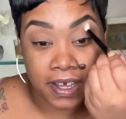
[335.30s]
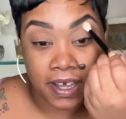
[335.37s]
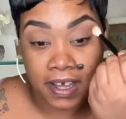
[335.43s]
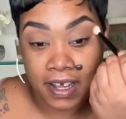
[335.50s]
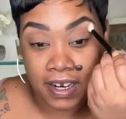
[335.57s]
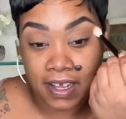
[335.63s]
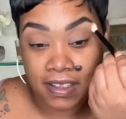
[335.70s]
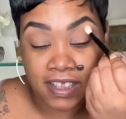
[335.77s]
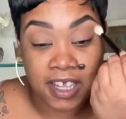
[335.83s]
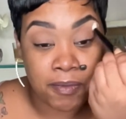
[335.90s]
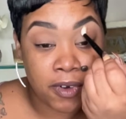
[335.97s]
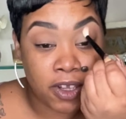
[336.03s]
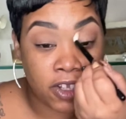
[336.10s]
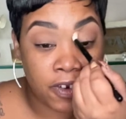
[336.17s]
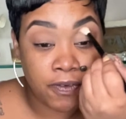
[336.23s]
and I seem
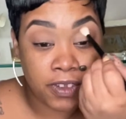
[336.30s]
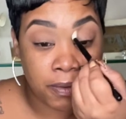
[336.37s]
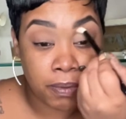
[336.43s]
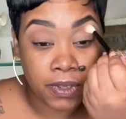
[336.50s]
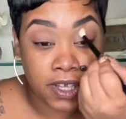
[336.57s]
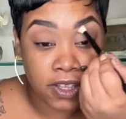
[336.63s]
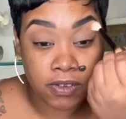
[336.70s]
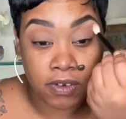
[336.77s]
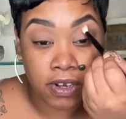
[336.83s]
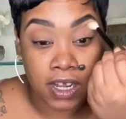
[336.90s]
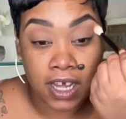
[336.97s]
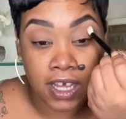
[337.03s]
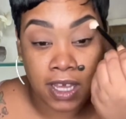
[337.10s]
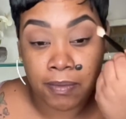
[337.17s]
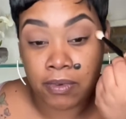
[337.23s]
all over the place or
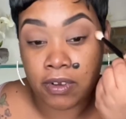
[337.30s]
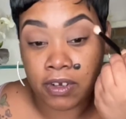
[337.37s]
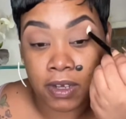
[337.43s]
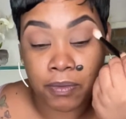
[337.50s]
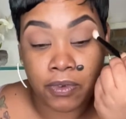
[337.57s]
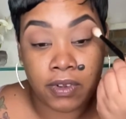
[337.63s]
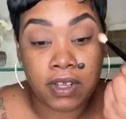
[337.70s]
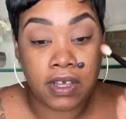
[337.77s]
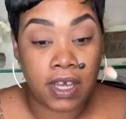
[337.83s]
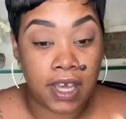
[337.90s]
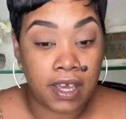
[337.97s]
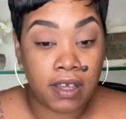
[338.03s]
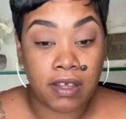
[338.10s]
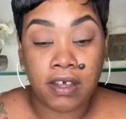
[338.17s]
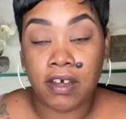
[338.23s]
not able to
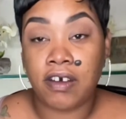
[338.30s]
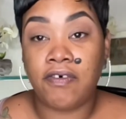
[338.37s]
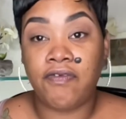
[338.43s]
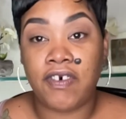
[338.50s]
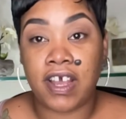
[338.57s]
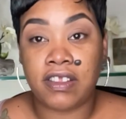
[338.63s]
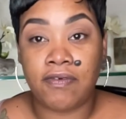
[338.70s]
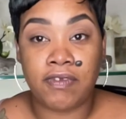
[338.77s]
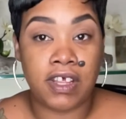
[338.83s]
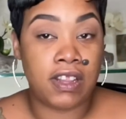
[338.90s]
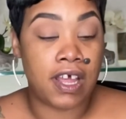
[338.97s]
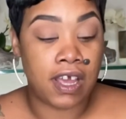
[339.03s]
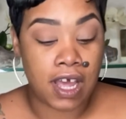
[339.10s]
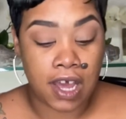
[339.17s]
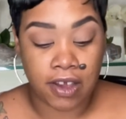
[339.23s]
communicate effectively
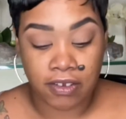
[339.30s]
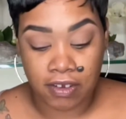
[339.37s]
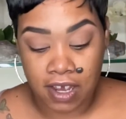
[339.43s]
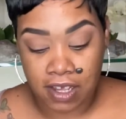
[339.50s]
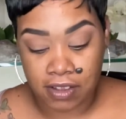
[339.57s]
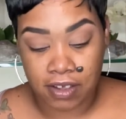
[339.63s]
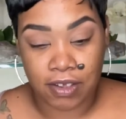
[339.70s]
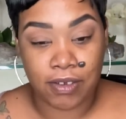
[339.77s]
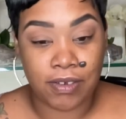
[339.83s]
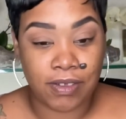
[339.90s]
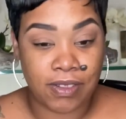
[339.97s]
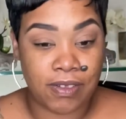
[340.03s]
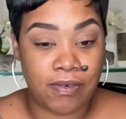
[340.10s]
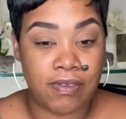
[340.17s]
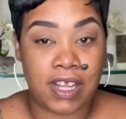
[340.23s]
like how you guys are used
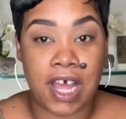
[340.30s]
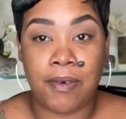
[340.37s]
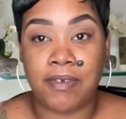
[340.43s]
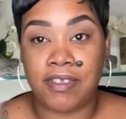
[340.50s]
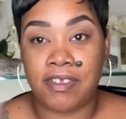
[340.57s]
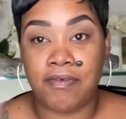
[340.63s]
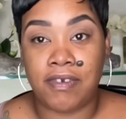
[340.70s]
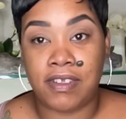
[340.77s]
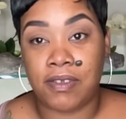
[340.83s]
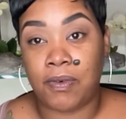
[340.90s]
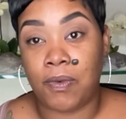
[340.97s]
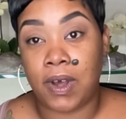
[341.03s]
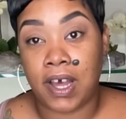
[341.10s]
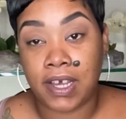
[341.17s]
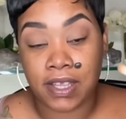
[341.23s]
to, that was the reason
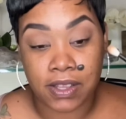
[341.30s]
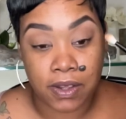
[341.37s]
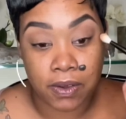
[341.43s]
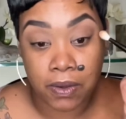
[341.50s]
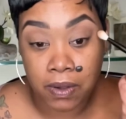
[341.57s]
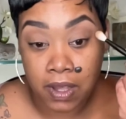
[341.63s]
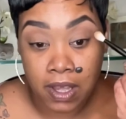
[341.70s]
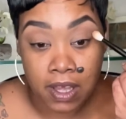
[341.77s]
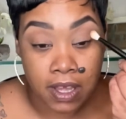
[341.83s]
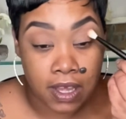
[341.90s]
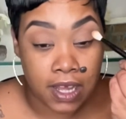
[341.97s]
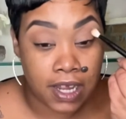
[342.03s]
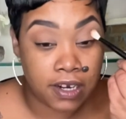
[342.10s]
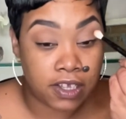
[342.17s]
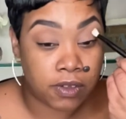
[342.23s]
why. So
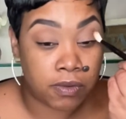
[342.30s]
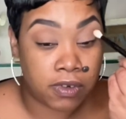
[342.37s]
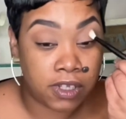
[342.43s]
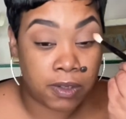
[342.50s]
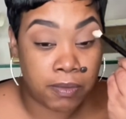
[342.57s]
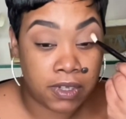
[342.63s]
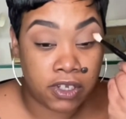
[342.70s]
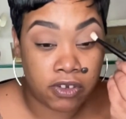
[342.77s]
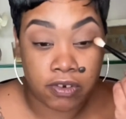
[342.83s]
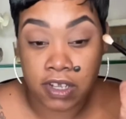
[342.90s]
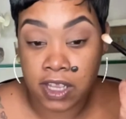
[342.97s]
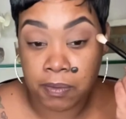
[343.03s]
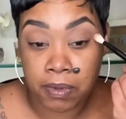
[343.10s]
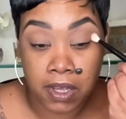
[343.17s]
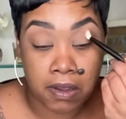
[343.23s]
I just wanted to be
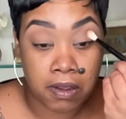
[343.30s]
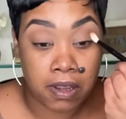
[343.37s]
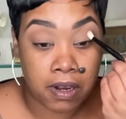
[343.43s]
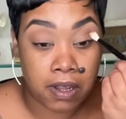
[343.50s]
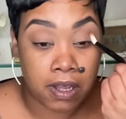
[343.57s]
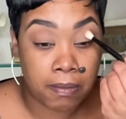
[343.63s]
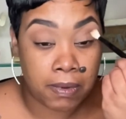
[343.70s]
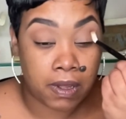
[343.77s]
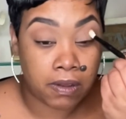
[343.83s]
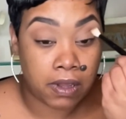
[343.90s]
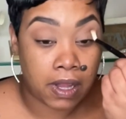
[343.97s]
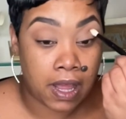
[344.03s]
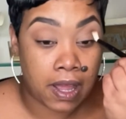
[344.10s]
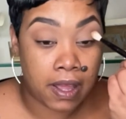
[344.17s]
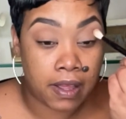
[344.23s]
transparent about
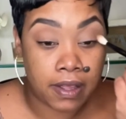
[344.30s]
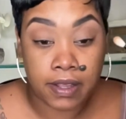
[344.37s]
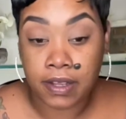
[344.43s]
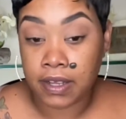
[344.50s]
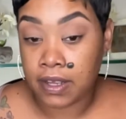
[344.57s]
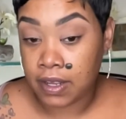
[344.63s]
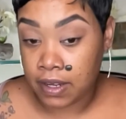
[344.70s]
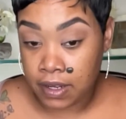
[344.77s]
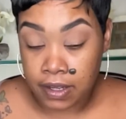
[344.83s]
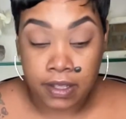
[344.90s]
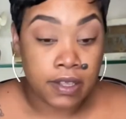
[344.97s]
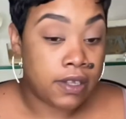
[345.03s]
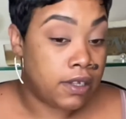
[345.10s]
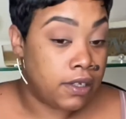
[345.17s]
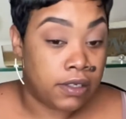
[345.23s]
that.
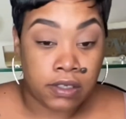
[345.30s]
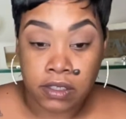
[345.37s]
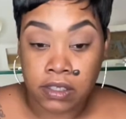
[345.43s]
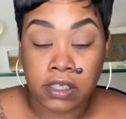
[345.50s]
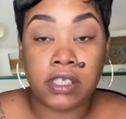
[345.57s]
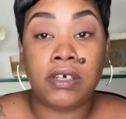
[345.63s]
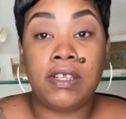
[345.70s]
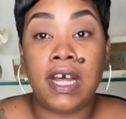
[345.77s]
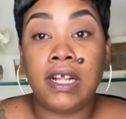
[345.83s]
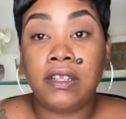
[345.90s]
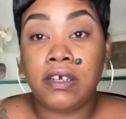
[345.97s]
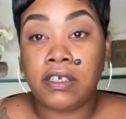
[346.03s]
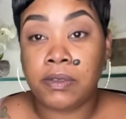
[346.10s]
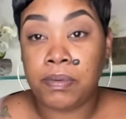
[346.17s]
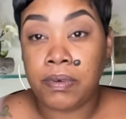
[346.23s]
So that
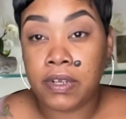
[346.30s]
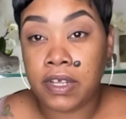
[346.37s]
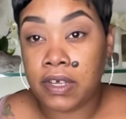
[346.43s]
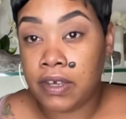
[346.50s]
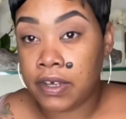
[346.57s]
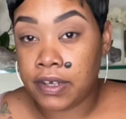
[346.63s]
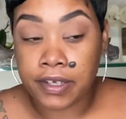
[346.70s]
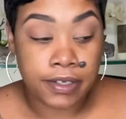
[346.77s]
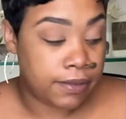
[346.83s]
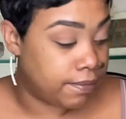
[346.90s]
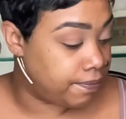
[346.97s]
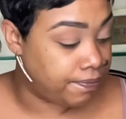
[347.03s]
looks pretty good.